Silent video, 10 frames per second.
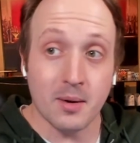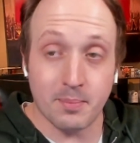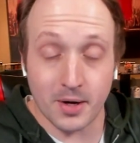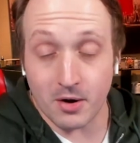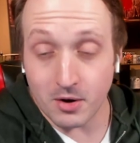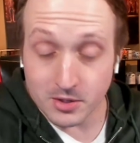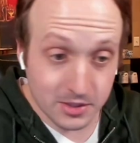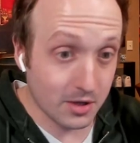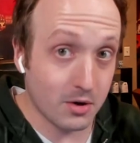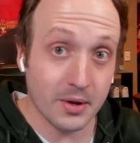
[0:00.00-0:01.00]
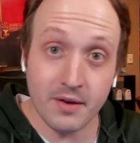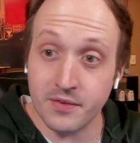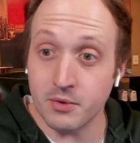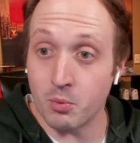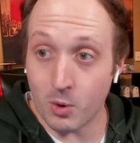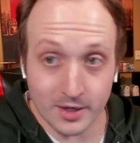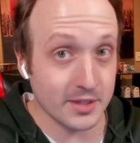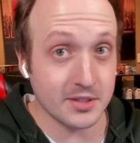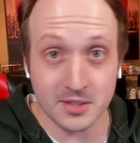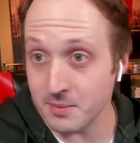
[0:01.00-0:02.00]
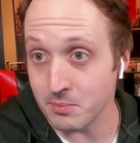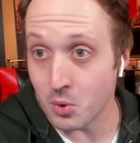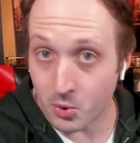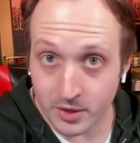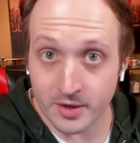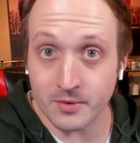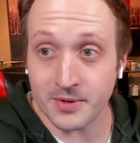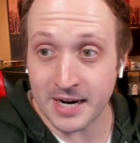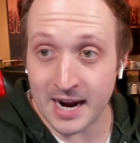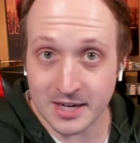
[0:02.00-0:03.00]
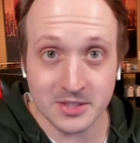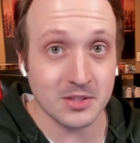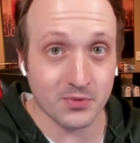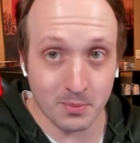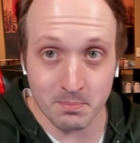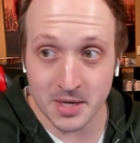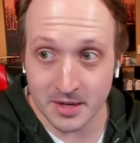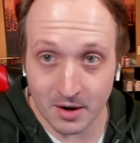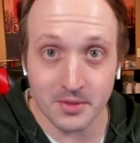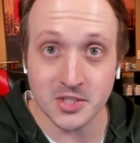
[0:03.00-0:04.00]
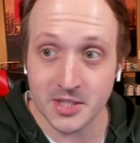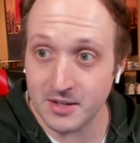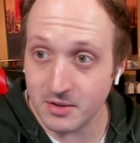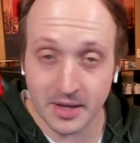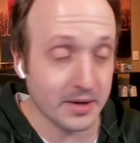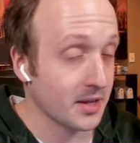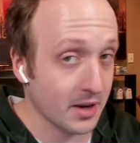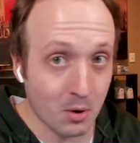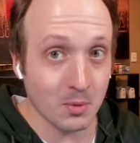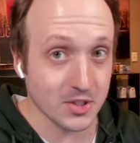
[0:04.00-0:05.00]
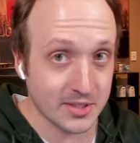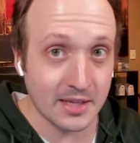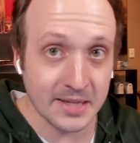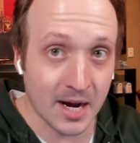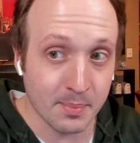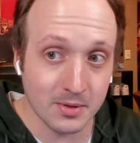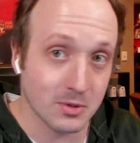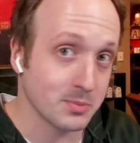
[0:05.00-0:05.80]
But also, if you want to see more reactions from me on the channel and get almost daily uploads,